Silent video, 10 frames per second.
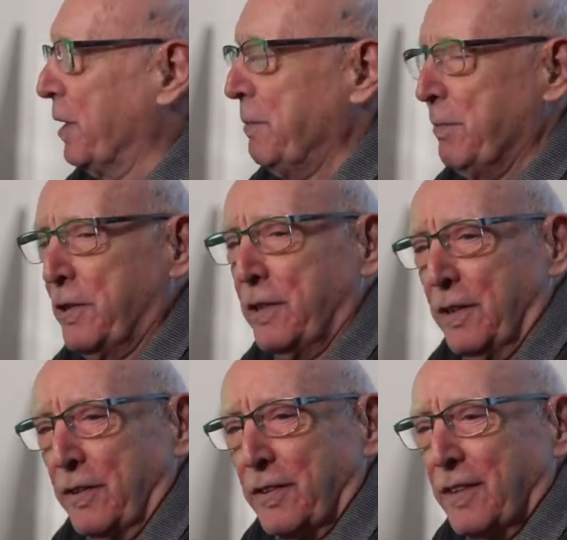when he
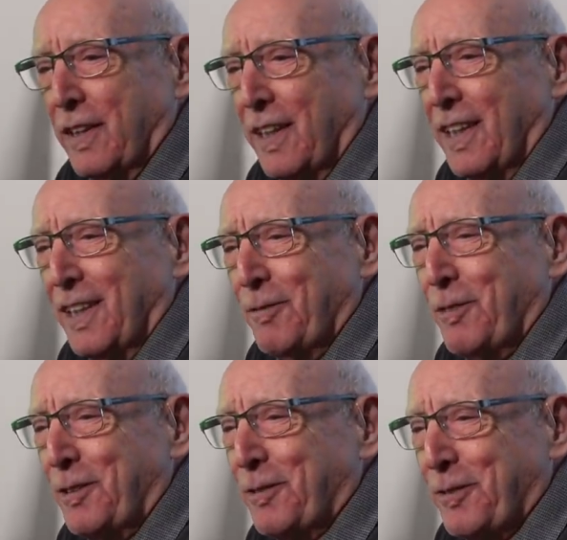misses.
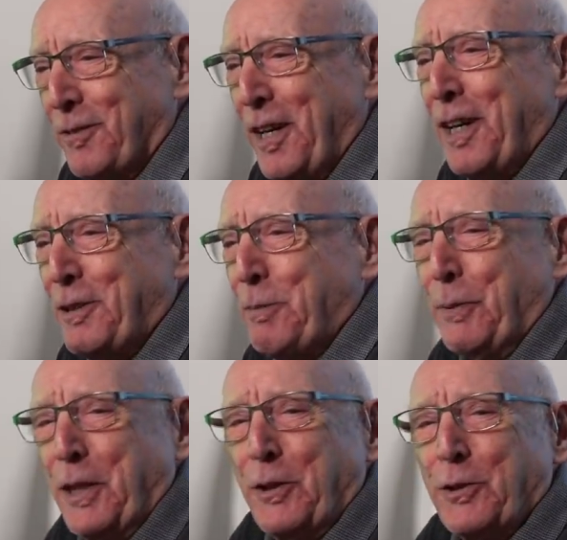Well, that's
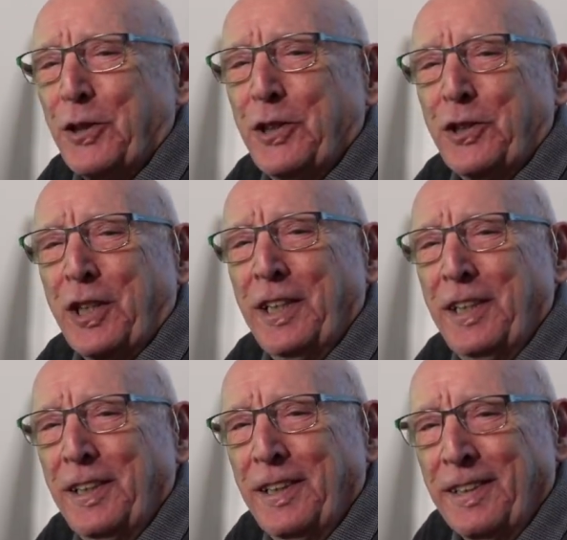because he's
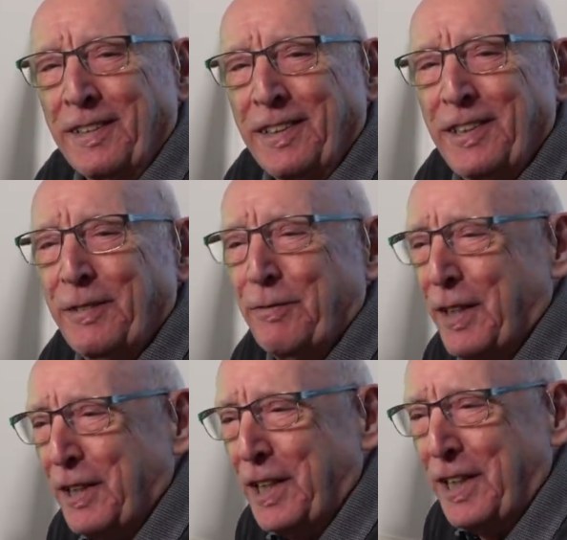keen. He's
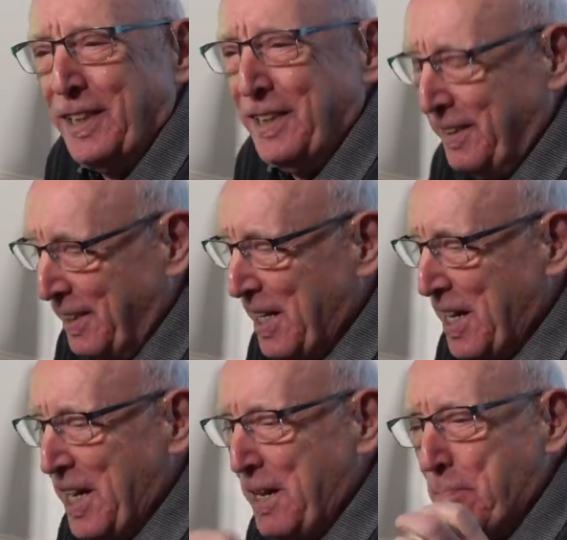very keen.
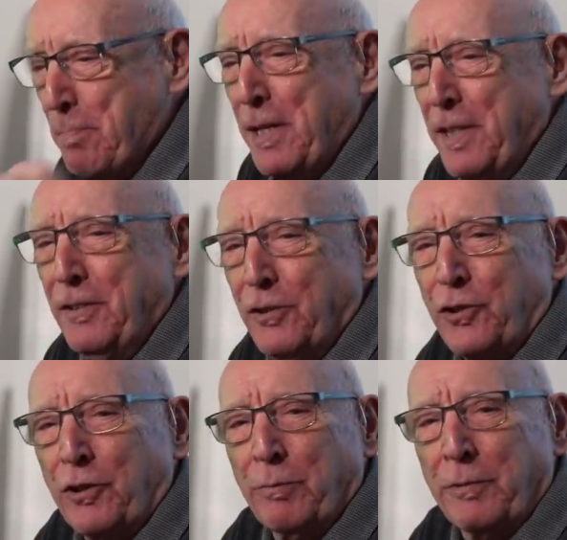It means
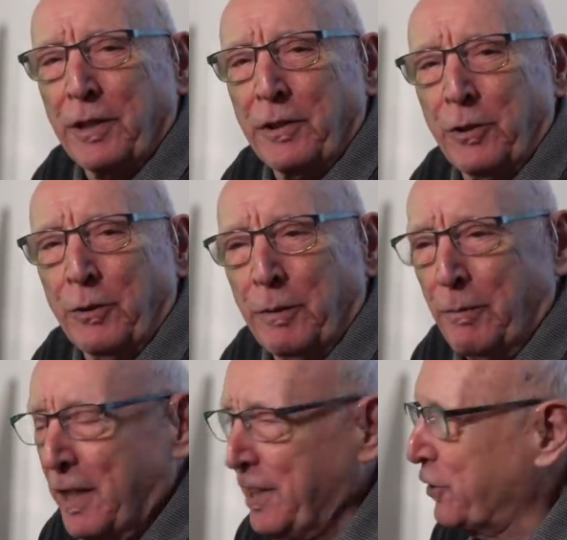something to him.
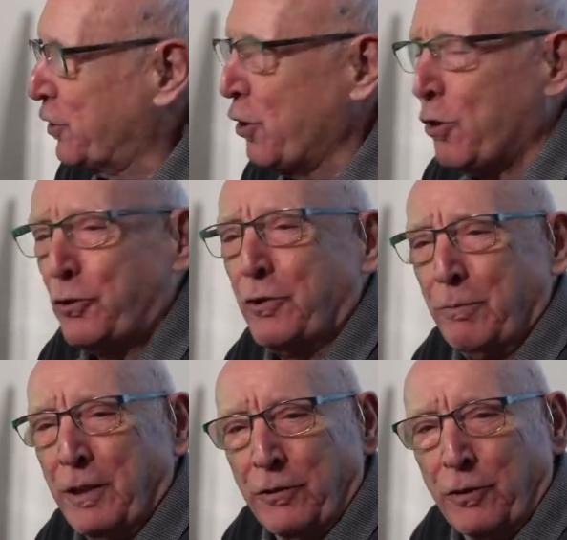It's got to
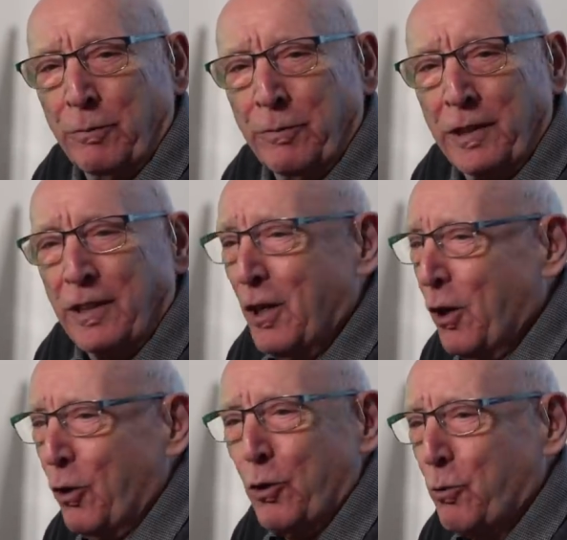mean something.
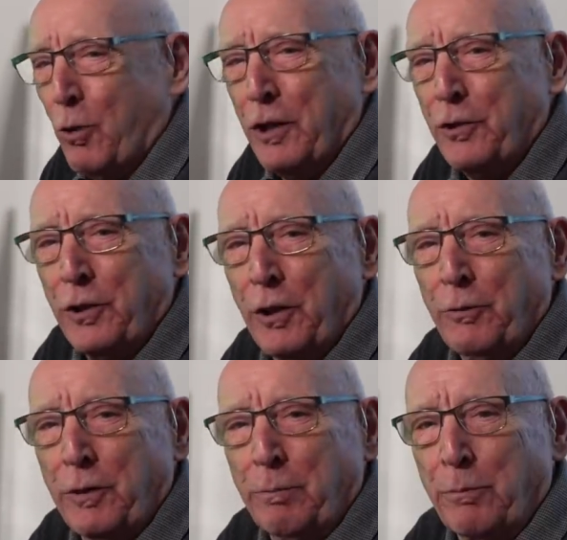Otherwise, you
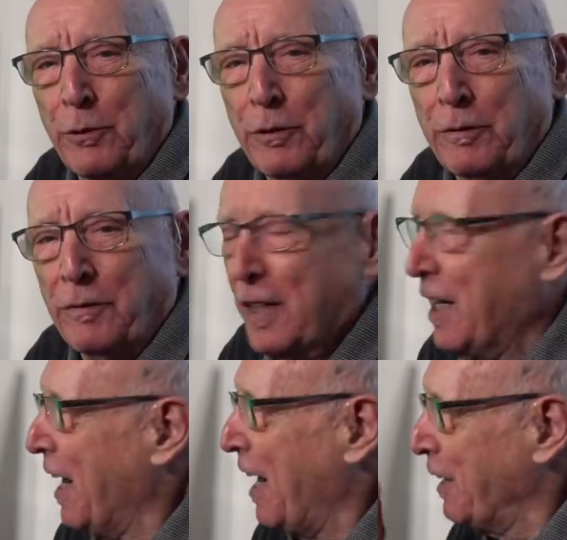don't improve.
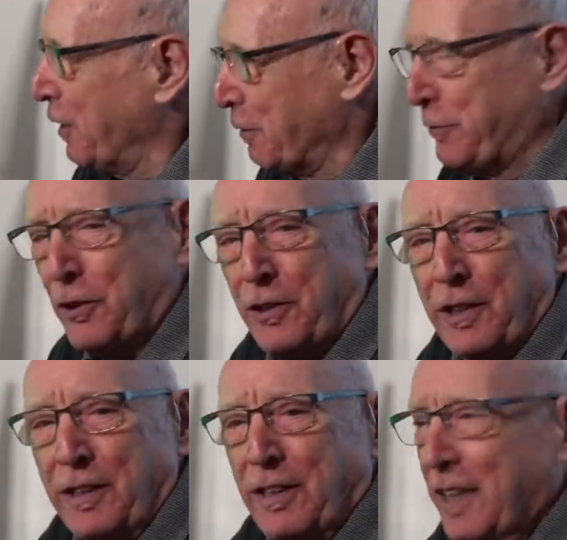I love to
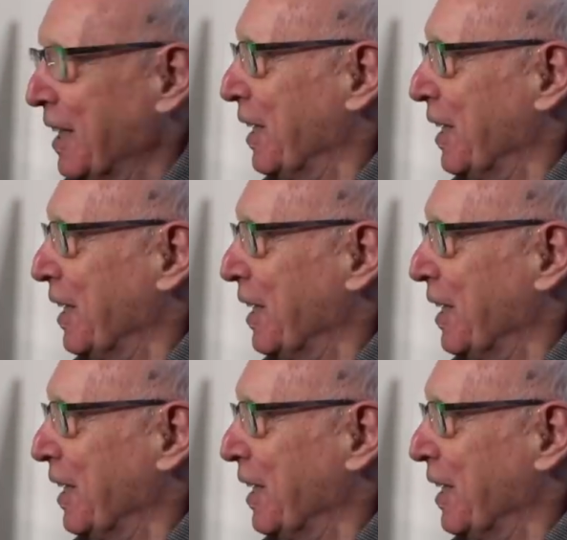see